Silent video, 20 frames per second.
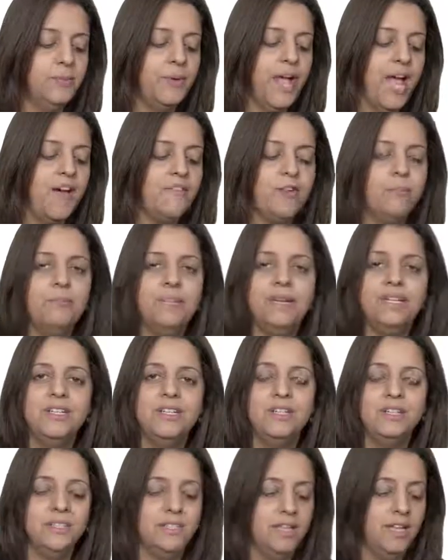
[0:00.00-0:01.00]
We have a
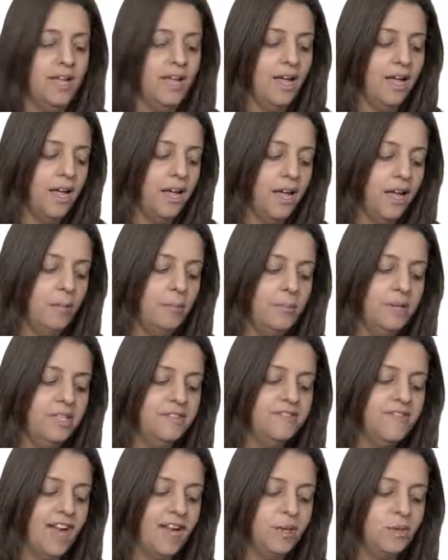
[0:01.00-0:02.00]
better
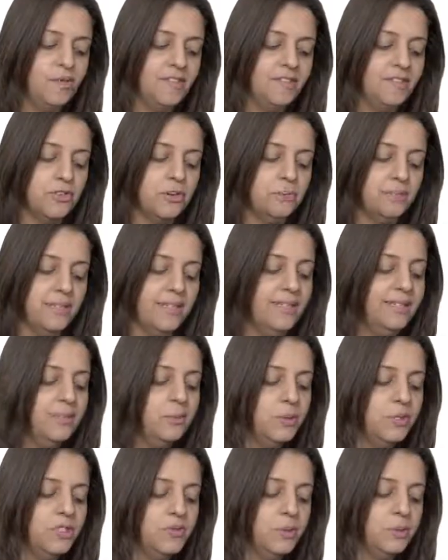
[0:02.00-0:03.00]
min value for min,
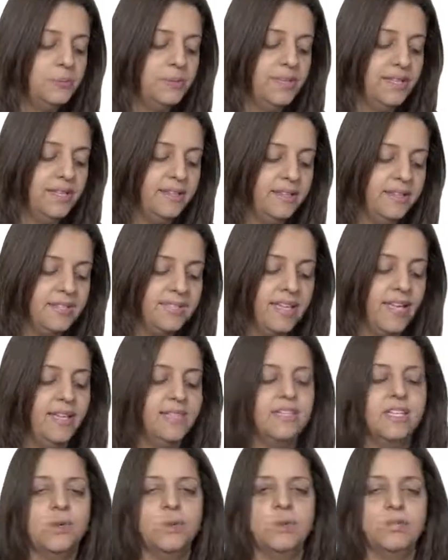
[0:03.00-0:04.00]
which will be in this
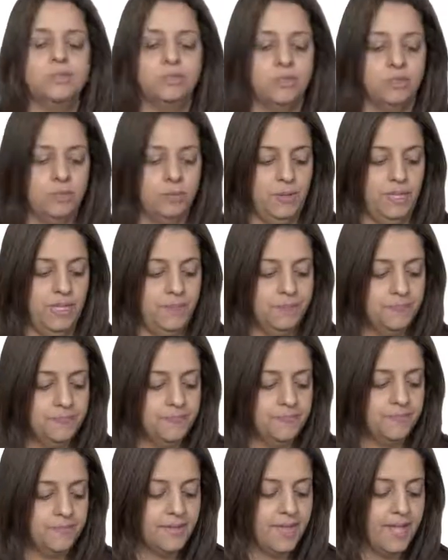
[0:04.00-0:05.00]
case equal to 3.
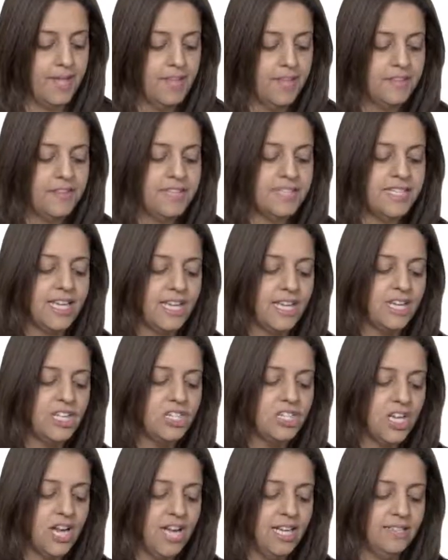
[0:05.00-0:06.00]
The
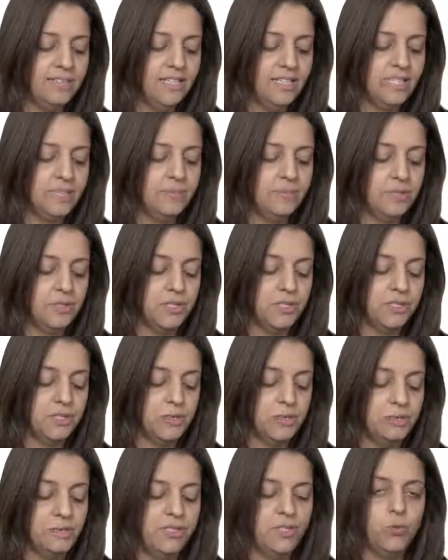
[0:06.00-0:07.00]
second child explored
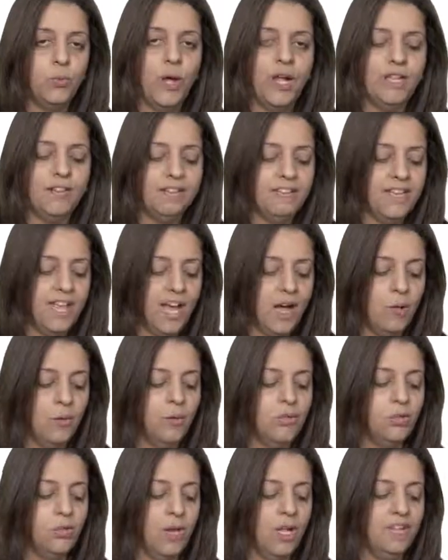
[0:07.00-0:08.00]
will be 12
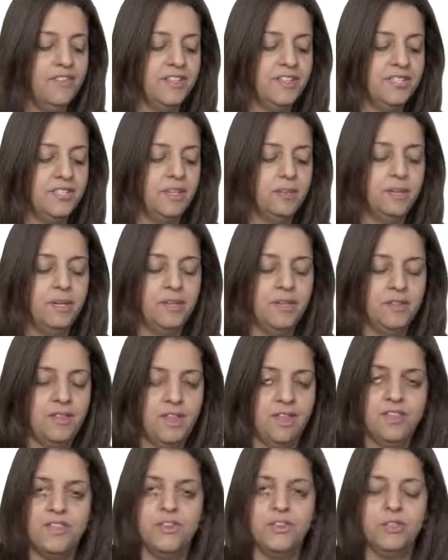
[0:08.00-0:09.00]
now. 12 is not better
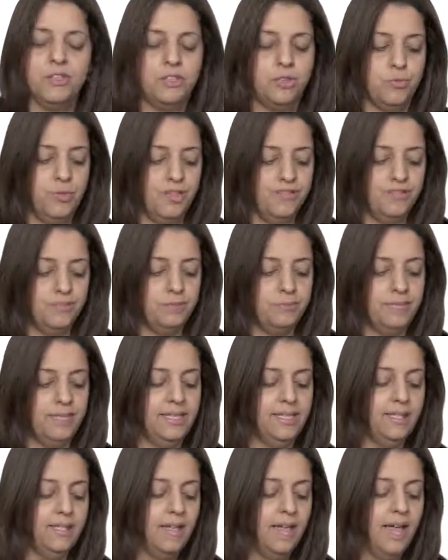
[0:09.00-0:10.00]
than 3 for
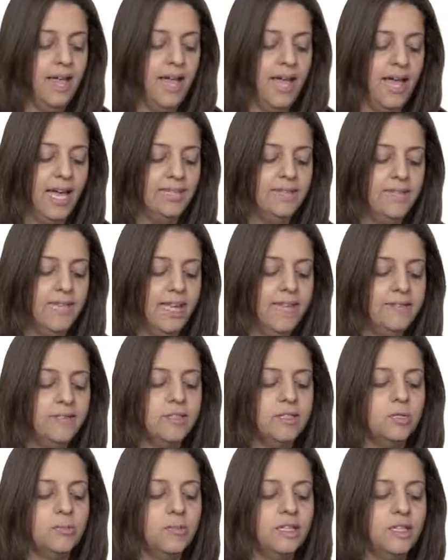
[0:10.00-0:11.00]
min, and 8 is
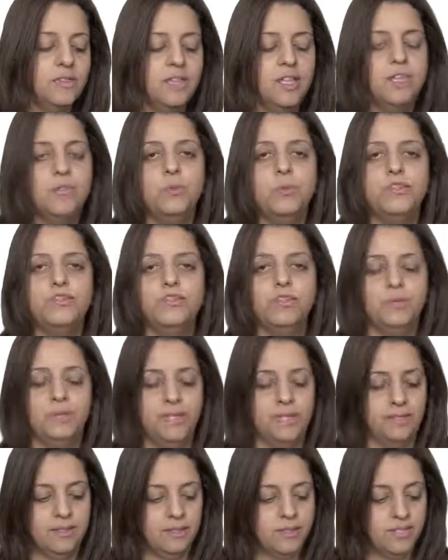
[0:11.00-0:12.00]
not better than 3 for
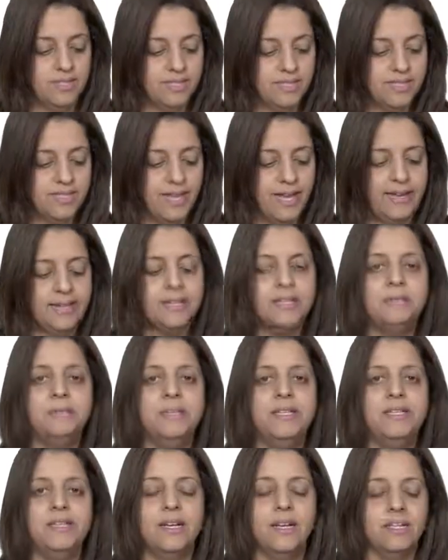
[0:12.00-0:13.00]
min. So in this case,
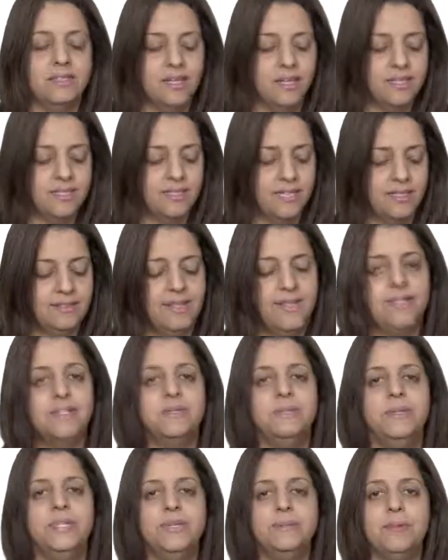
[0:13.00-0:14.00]
min declares that
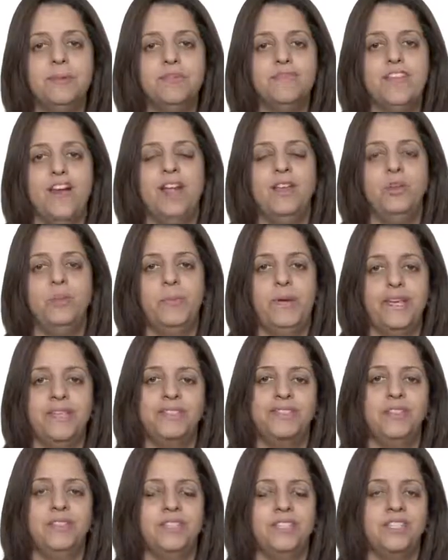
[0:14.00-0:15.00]
its minimum value
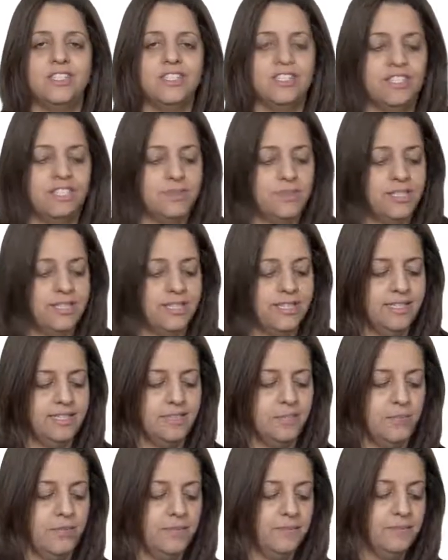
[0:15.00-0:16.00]
based on its children is
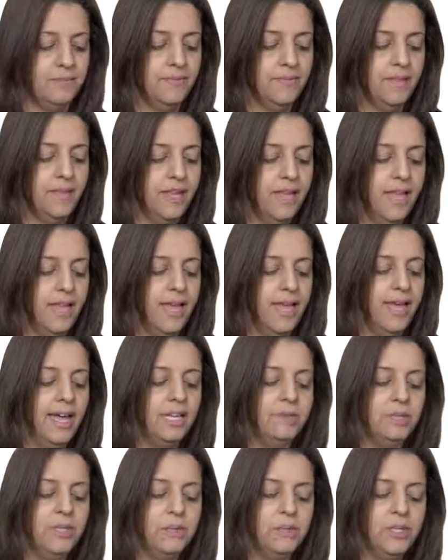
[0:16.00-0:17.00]
3.
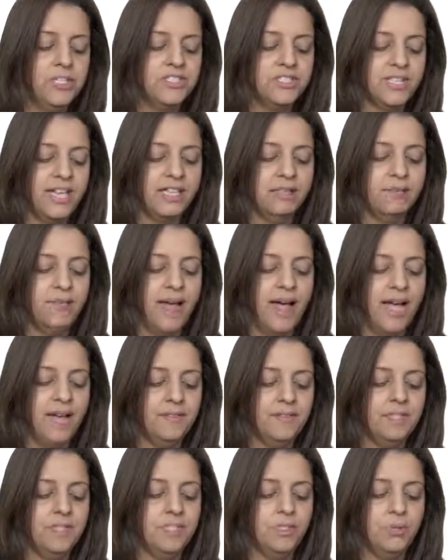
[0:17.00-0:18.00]
And min will send
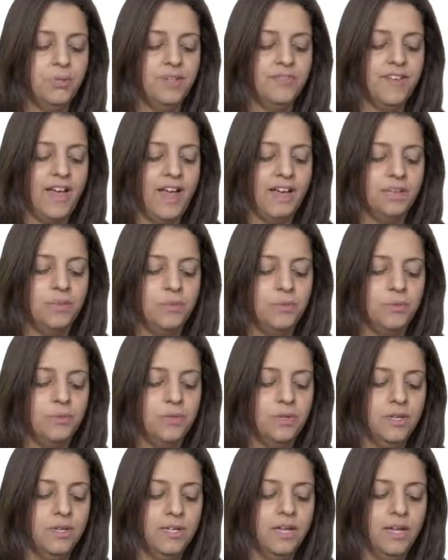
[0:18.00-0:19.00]
back this 3 value
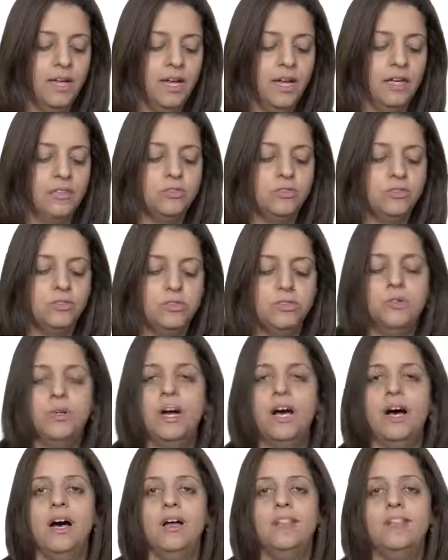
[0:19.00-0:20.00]
to
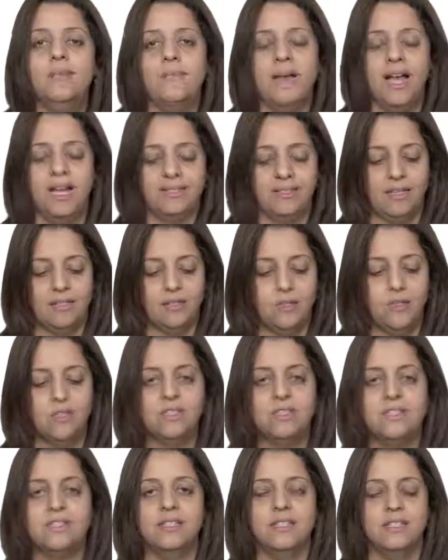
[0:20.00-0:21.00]
the max that
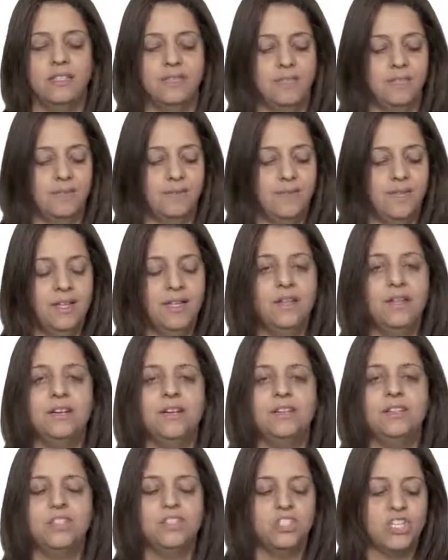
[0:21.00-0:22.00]
calls the
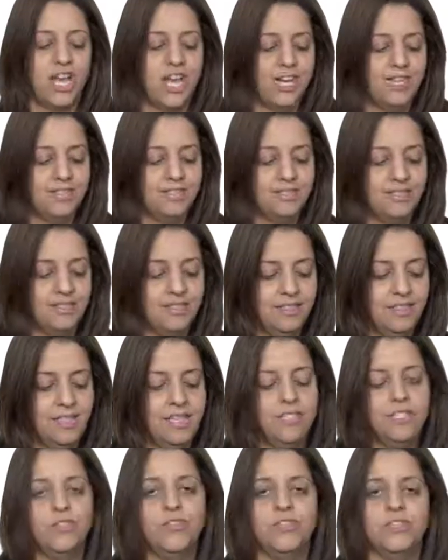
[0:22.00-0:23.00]
child,
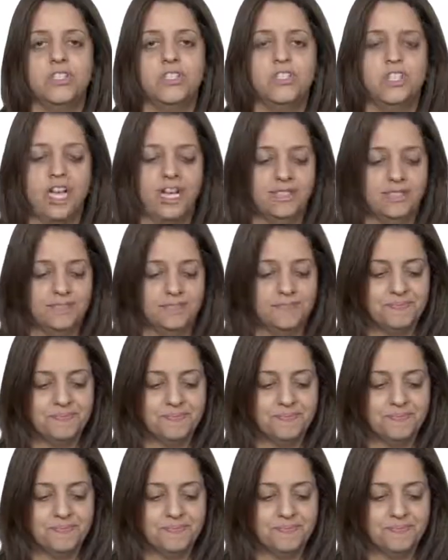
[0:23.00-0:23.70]
its first child.